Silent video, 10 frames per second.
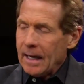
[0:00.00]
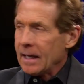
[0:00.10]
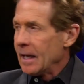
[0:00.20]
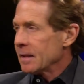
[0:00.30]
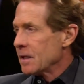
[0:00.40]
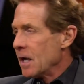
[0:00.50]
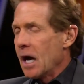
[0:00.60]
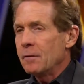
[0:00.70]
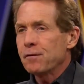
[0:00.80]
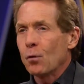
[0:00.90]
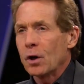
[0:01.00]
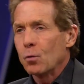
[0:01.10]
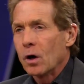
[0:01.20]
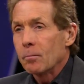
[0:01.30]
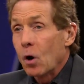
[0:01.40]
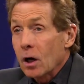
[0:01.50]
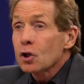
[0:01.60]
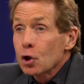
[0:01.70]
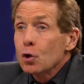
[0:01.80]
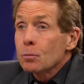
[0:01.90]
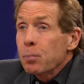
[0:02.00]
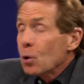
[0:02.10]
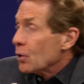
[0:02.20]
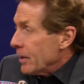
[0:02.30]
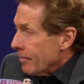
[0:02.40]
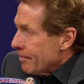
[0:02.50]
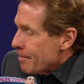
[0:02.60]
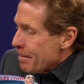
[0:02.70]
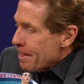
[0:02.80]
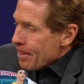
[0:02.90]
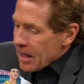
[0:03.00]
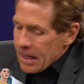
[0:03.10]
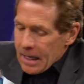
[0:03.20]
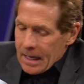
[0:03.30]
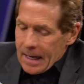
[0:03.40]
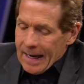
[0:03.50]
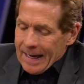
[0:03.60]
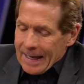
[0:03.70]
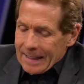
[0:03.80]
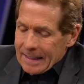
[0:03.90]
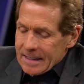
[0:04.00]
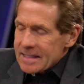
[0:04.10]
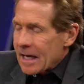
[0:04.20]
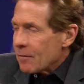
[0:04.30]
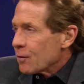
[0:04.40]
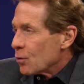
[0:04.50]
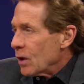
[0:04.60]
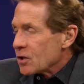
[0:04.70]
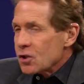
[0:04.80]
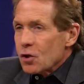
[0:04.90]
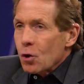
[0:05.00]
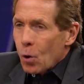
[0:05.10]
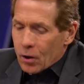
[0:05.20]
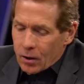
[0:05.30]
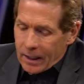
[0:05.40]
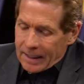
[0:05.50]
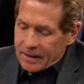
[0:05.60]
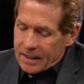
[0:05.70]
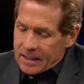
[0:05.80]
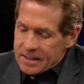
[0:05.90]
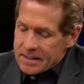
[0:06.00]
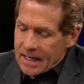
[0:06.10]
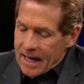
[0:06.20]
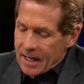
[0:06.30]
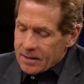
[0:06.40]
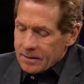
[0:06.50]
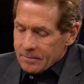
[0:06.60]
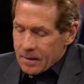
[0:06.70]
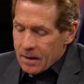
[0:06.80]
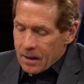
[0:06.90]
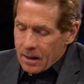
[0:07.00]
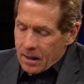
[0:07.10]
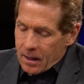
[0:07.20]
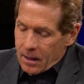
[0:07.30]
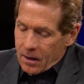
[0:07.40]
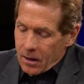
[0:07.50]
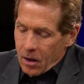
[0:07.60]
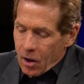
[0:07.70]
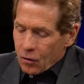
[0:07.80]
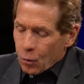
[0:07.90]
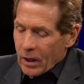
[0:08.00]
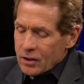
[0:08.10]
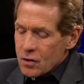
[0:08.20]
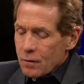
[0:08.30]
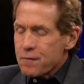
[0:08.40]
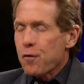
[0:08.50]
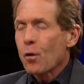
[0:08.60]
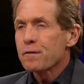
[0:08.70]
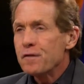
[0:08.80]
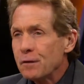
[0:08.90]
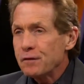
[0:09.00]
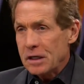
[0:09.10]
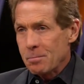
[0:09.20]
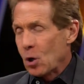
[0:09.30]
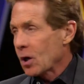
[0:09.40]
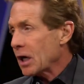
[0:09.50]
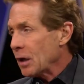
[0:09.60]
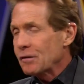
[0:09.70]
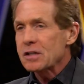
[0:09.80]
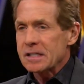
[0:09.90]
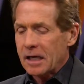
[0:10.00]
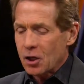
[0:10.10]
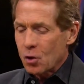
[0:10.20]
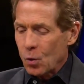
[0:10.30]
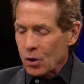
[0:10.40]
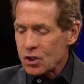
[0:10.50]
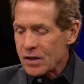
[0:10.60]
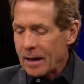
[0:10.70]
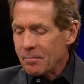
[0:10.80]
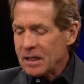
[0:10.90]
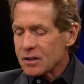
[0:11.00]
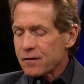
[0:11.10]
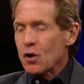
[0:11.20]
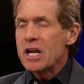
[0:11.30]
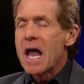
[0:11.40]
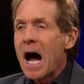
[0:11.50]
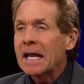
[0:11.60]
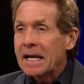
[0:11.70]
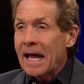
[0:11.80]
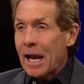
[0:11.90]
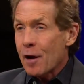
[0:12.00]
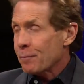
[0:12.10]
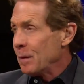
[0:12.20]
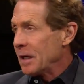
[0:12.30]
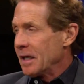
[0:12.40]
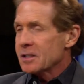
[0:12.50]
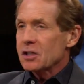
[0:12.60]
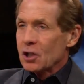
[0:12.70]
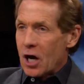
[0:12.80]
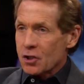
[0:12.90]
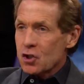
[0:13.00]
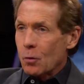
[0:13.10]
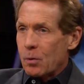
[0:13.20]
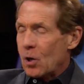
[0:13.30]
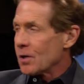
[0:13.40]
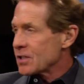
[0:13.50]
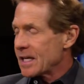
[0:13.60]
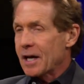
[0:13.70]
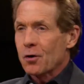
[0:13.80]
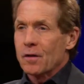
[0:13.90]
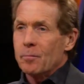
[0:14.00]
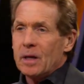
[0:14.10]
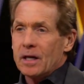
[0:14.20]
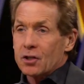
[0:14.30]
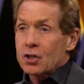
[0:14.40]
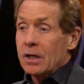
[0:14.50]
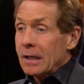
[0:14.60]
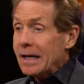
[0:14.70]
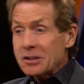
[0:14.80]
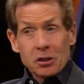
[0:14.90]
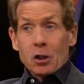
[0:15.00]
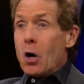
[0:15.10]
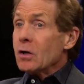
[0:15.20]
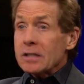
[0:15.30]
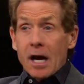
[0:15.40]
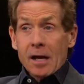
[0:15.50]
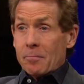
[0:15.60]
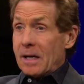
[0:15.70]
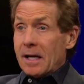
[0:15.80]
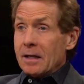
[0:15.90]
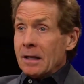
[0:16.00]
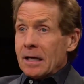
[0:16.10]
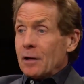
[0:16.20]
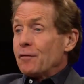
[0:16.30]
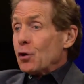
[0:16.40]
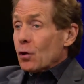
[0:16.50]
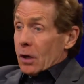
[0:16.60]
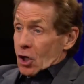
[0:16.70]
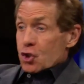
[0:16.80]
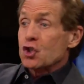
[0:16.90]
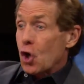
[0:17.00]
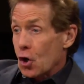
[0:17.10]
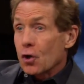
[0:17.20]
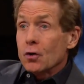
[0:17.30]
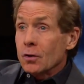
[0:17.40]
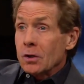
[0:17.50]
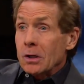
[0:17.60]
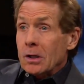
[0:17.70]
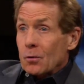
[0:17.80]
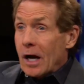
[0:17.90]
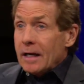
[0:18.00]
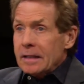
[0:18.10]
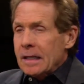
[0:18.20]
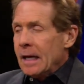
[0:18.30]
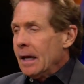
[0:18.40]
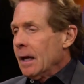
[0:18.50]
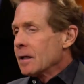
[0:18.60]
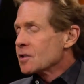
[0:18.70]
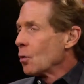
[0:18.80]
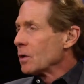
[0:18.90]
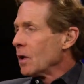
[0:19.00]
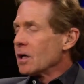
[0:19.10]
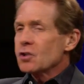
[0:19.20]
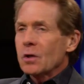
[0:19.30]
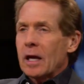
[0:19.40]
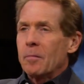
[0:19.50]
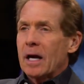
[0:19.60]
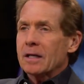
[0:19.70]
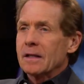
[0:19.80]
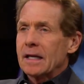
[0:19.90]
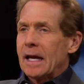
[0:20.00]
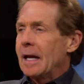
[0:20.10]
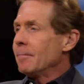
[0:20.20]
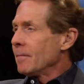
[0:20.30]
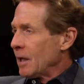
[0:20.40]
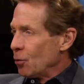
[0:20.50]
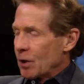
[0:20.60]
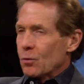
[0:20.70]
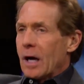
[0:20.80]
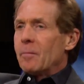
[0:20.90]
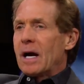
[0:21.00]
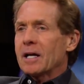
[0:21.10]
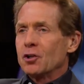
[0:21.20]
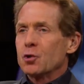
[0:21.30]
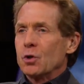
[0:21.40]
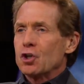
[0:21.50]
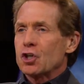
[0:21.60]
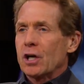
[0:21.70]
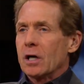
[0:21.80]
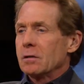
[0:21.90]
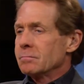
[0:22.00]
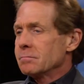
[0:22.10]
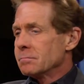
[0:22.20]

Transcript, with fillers: And at the 9:41 mark, Luke pulled him. And he sat for the rest of the quarter, and then he sat all the way to the 4:50 mark of the second quarter. So that means for 9.5 minutes, Lonzo Ball sat on the bench. Mm-hmm. That's a long time, man. Yeah. If you're a starter, right? Right. So when Lonzo came back in the game, he went right back into his shell.